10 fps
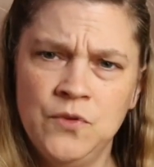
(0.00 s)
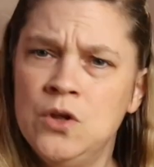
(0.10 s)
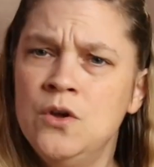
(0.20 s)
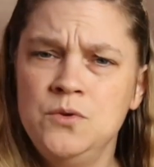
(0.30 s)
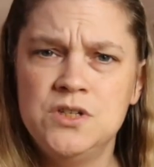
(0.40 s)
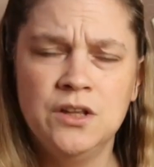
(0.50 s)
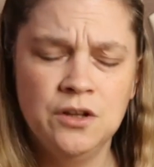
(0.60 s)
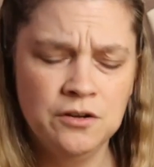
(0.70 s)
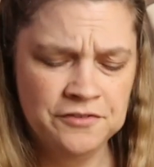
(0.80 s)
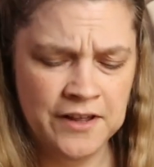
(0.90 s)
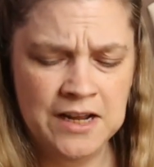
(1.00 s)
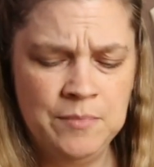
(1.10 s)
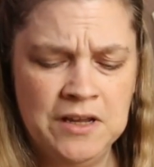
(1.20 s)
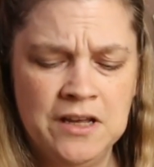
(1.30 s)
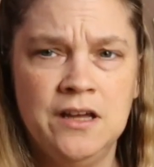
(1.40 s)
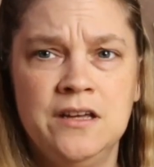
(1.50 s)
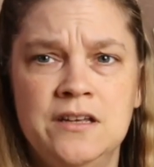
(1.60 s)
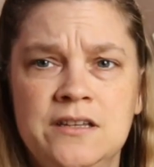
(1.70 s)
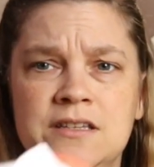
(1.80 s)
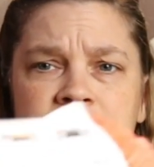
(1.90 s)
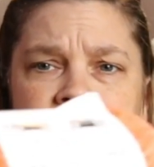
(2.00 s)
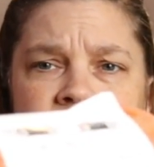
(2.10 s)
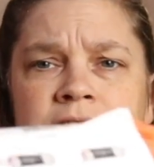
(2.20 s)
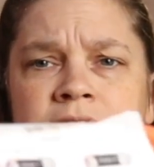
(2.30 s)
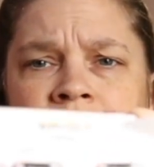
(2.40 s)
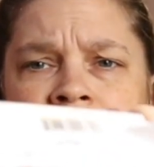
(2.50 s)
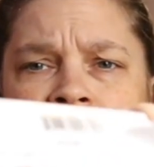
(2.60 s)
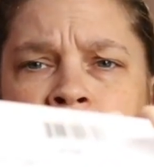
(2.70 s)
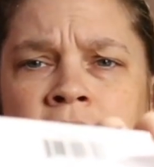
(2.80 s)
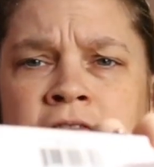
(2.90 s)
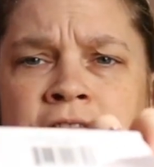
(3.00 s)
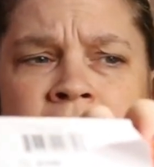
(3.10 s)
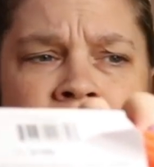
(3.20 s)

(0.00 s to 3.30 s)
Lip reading: which is a little funny because the Premier